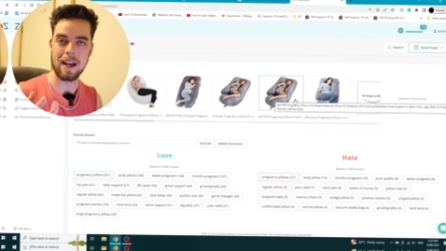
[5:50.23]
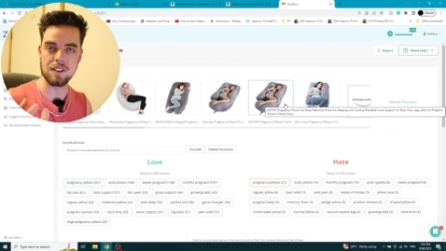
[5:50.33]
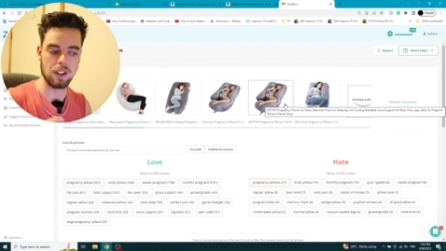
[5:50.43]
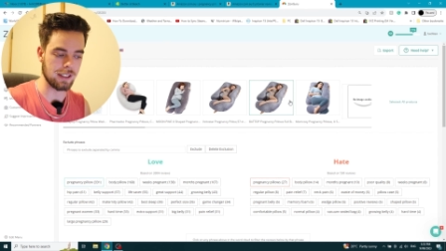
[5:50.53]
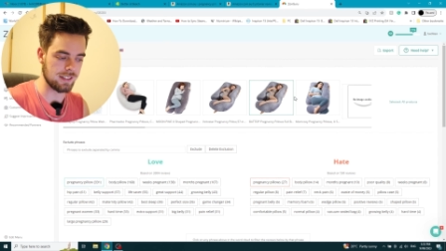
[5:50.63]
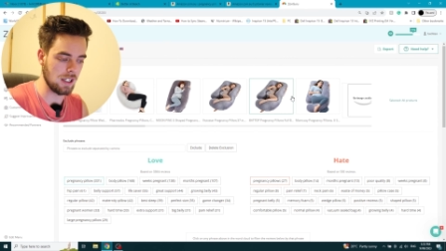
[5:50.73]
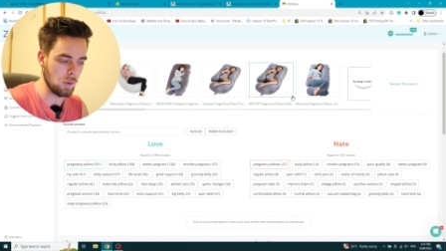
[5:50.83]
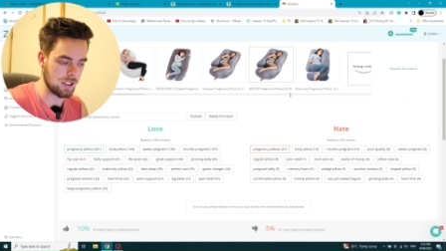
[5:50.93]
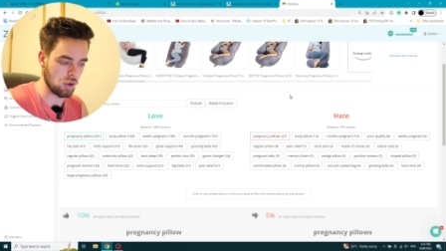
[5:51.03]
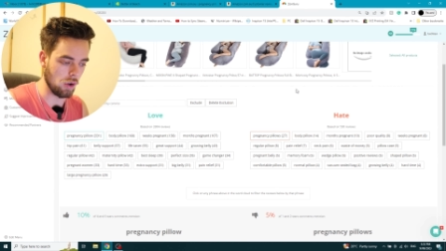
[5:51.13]
as you can see,
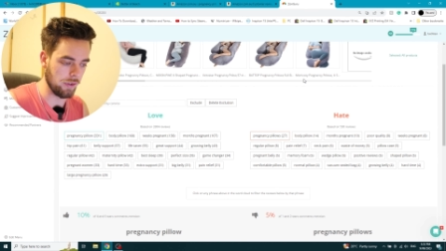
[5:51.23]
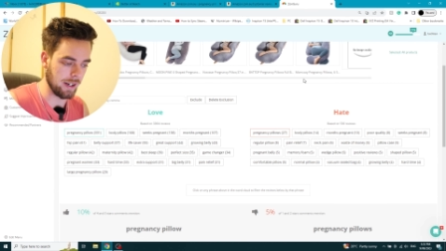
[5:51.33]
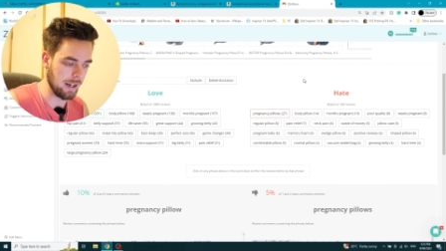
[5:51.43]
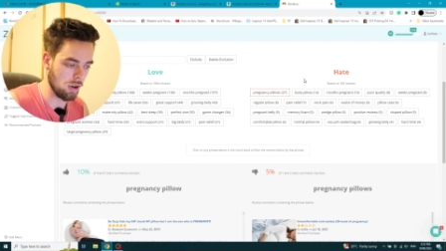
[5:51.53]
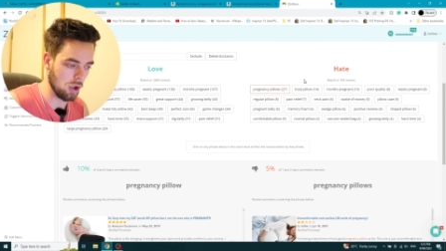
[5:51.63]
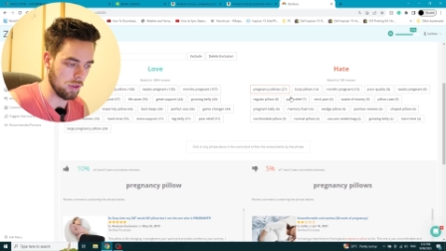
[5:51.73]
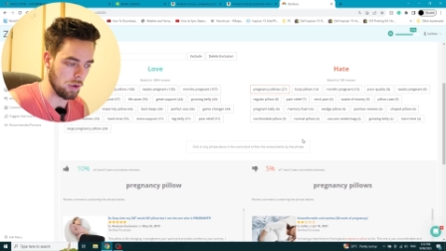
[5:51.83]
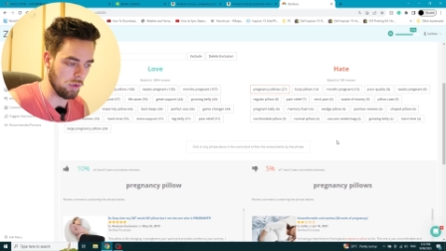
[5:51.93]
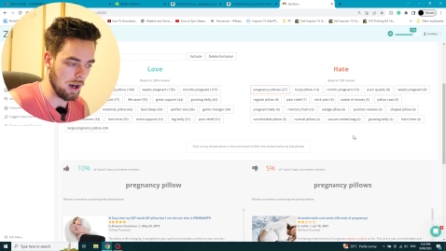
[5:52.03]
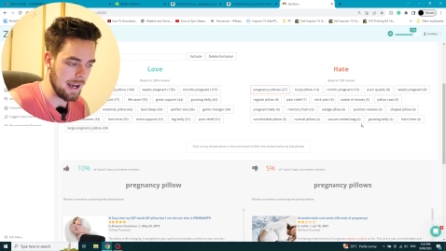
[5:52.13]
we scroll down here and on
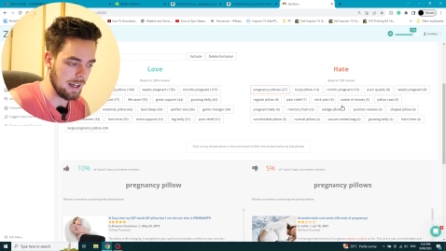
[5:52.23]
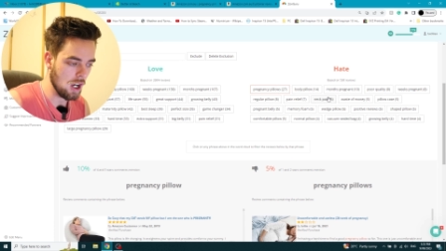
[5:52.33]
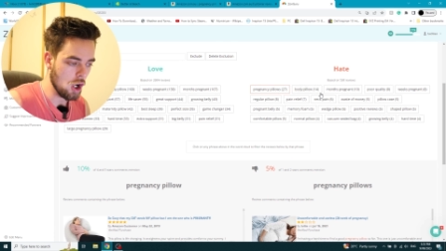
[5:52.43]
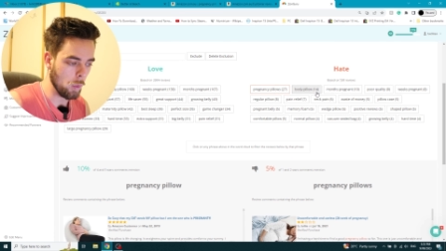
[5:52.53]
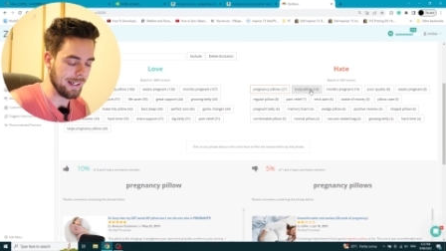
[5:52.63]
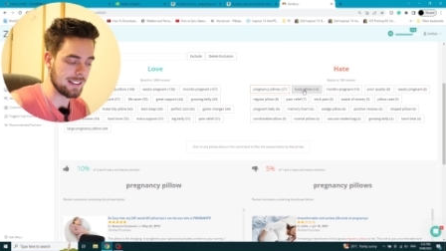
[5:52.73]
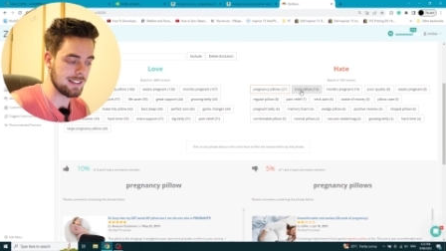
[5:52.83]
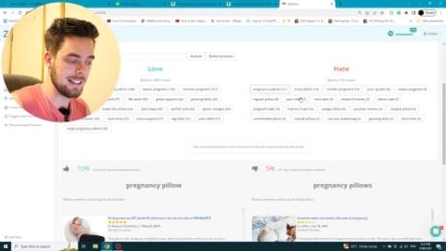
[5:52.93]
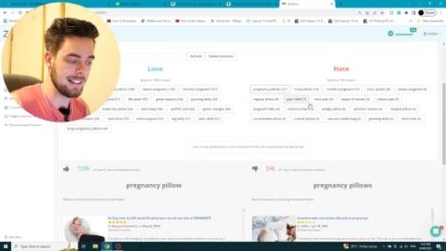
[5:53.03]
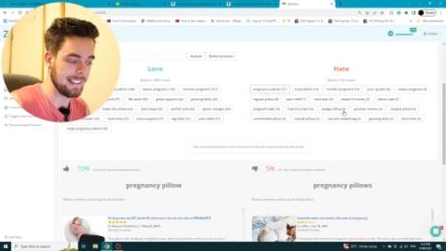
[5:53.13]
the right, we can
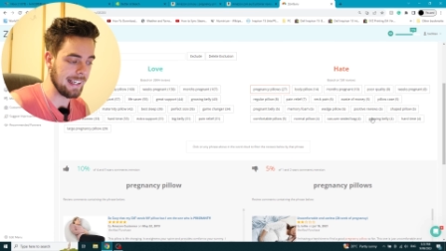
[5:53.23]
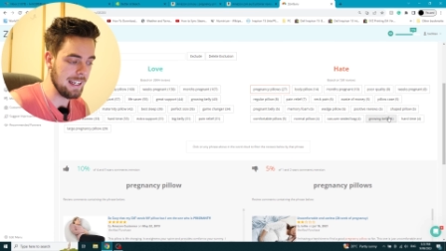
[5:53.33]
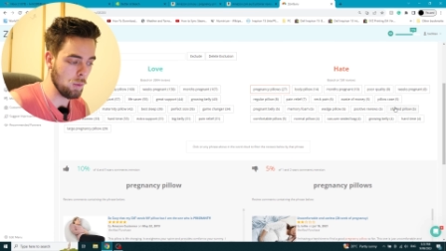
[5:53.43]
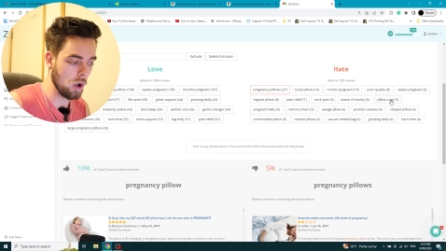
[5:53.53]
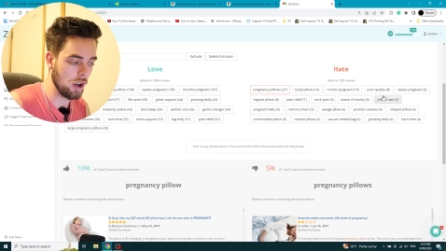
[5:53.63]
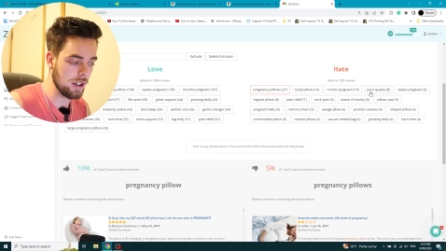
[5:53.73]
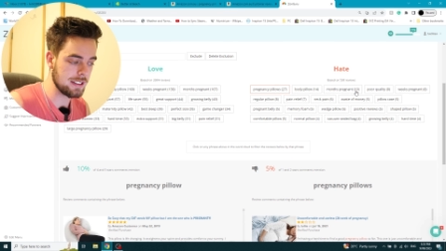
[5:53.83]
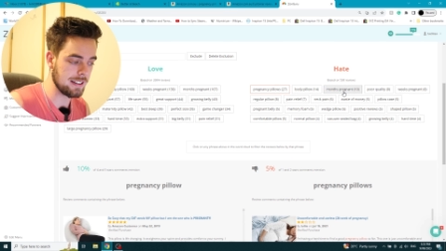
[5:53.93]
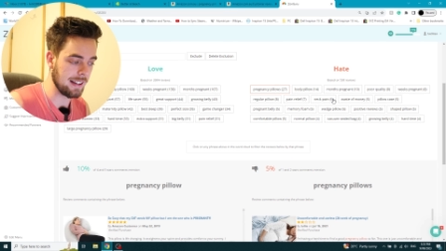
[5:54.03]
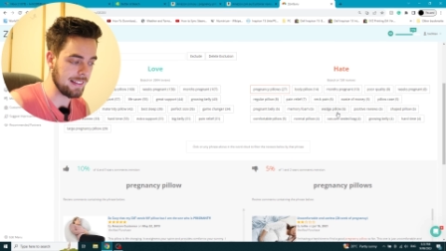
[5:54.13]
see the
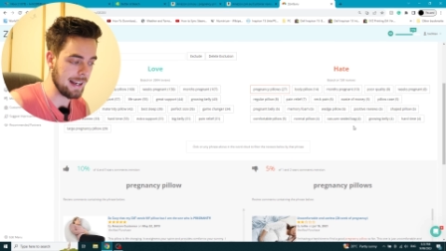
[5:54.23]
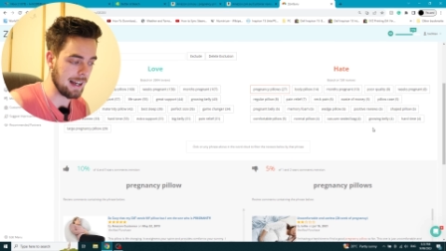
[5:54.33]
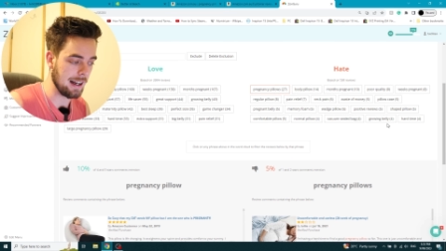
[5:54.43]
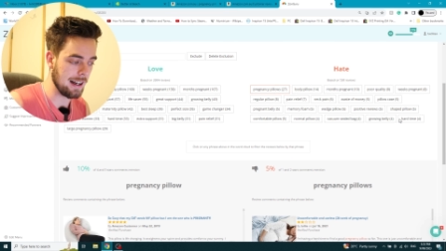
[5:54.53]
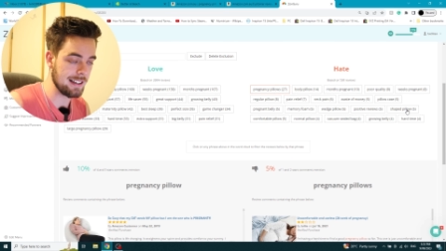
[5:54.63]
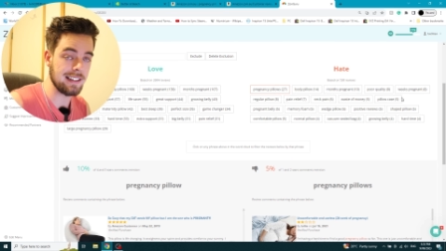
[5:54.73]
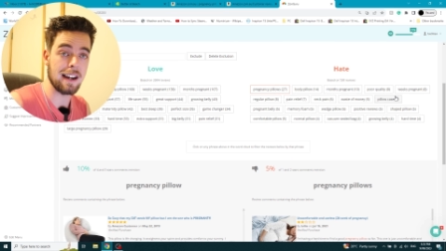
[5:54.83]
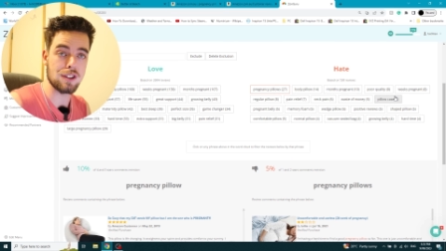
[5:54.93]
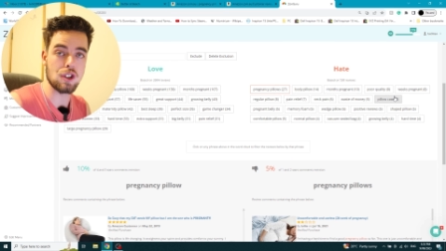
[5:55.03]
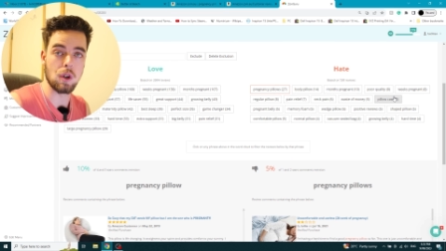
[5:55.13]
keywords that they are
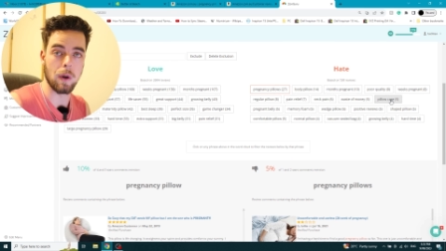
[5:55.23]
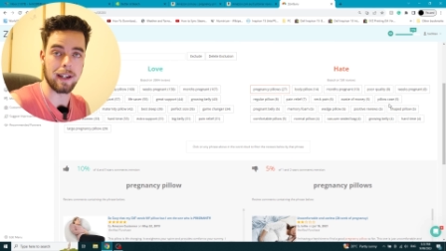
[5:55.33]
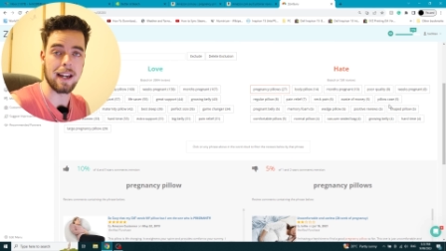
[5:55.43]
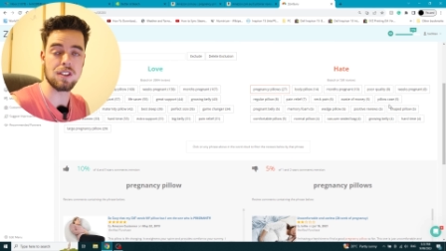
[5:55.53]
attached to, okay?